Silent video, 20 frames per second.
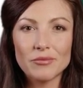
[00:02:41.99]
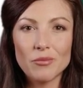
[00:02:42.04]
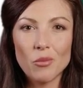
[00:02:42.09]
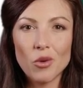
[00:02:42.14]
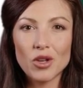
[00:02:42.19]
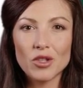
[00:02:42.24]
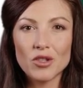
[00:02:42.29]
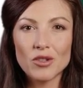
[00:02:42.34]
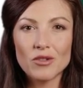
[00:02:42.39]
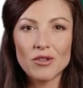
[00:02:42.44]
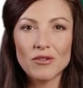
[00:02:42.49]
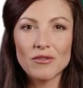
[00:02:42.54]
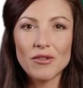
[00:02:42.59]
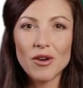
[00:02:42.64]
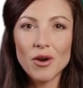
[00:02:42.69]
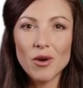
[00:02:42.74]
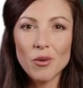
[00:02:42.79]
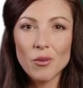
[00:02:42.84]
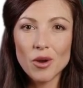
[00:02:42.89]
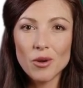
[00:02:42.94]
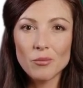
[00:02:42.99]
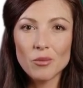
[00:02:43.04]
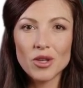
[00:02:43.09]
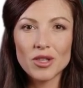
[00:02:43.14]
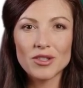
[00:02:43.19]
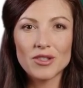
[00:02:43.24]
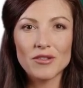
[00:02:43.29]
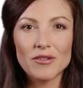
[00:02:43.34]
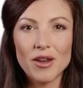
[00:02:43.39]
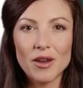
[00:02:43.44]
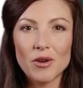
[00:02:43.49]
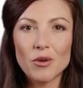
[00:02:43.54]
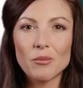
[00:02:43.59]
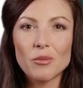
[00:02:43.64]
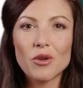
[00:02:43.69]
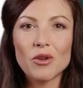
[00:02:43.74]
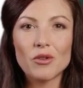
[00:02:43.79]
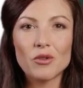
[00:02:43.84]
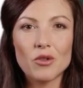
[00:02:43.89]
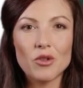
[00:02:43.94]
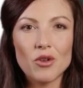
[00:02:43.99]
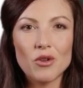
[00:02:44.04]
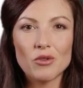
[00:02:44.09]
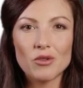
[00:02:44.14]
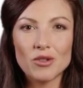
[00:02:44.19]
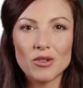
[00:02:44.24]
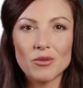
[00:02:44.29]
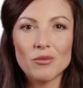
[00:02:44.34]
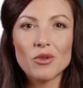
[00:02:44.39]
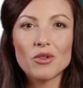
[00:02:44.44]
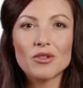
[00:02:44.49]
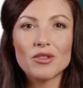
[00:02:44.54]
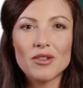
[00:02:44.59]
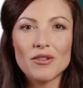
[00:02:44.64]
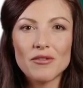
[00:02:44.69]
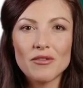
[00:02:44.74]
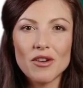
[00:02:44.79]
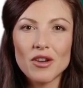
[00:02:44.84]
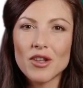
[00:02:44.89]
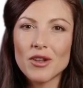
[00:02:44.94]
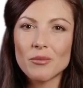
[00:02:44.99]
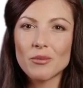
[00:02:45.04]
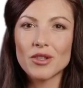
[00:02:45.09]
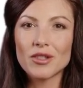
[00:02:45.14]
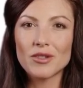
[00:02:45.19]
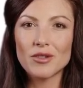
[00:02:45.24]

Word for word: Which of the following would a developer choose to most efficiently